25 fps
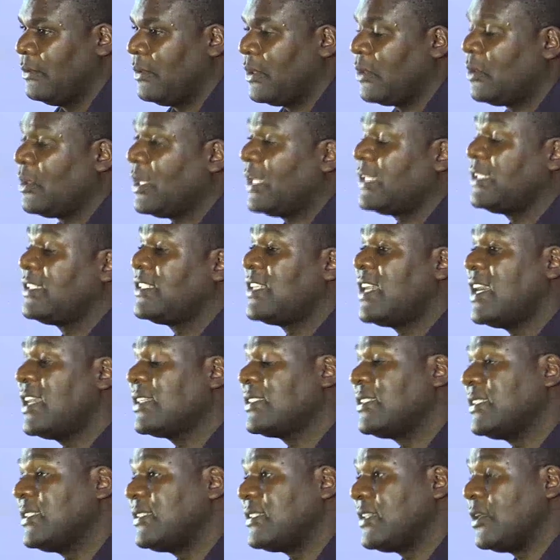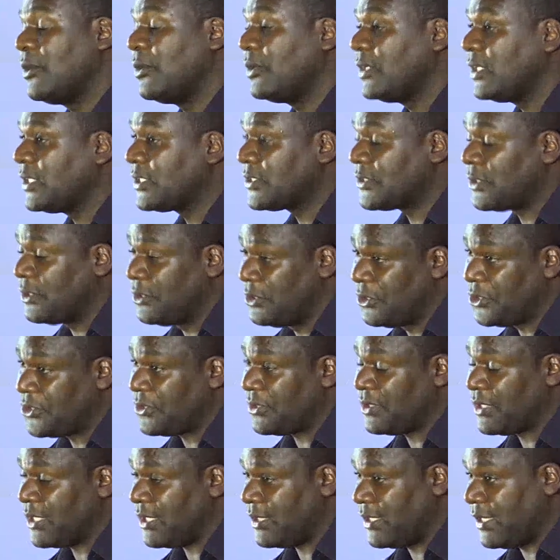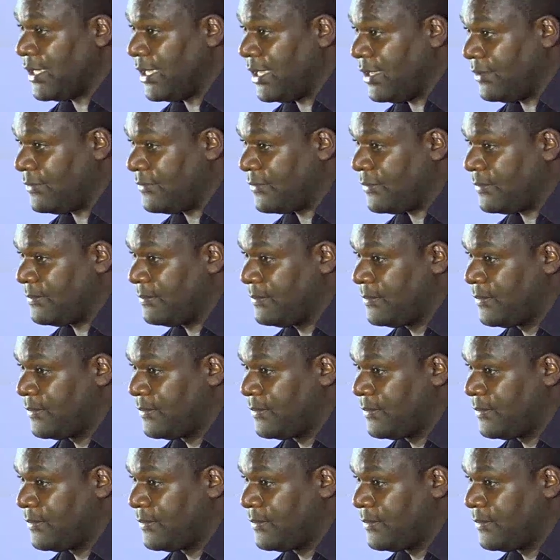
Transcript: Wanaona drugs is the only solution that they have.